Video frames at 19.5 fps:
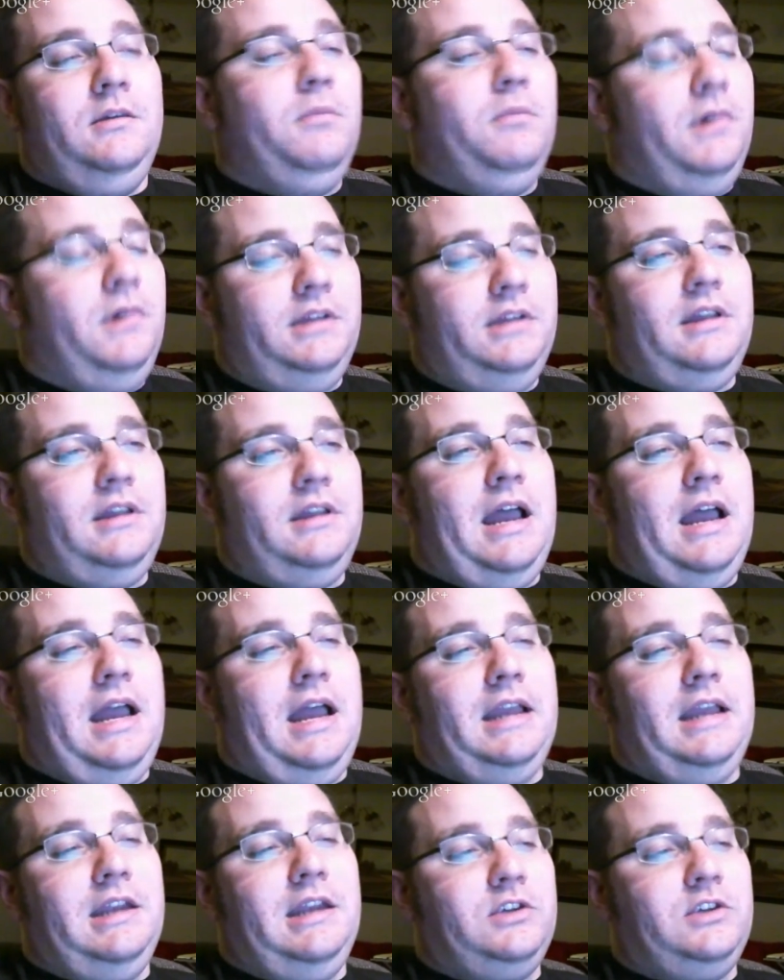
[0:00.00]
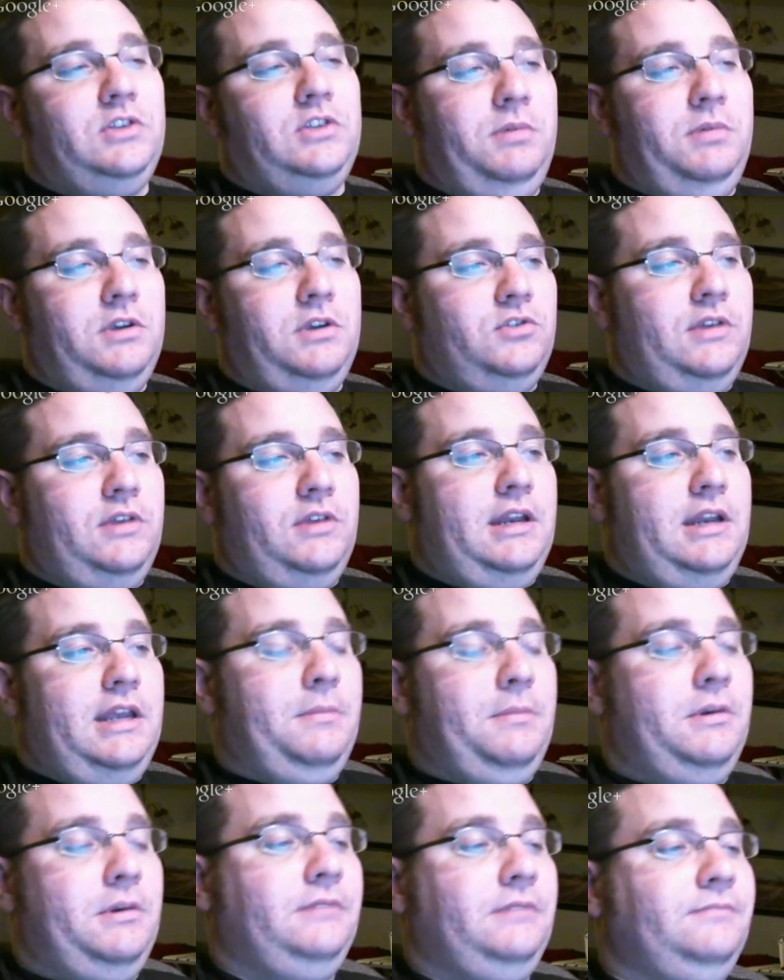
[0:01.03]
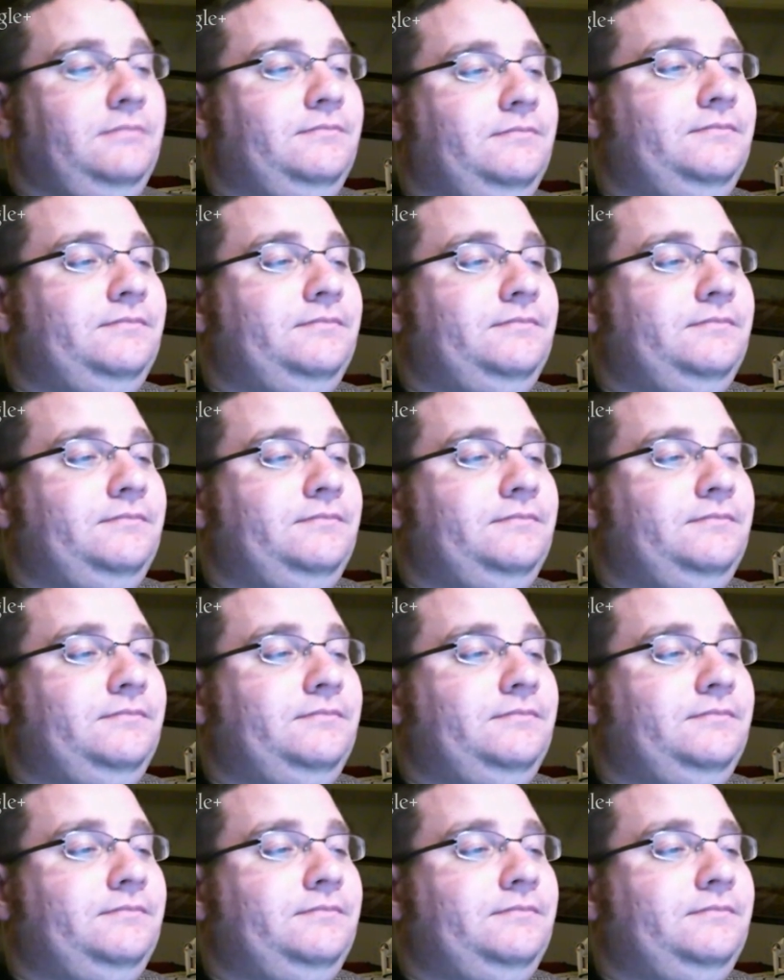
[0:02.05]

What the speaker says: But I can actually picture that happening.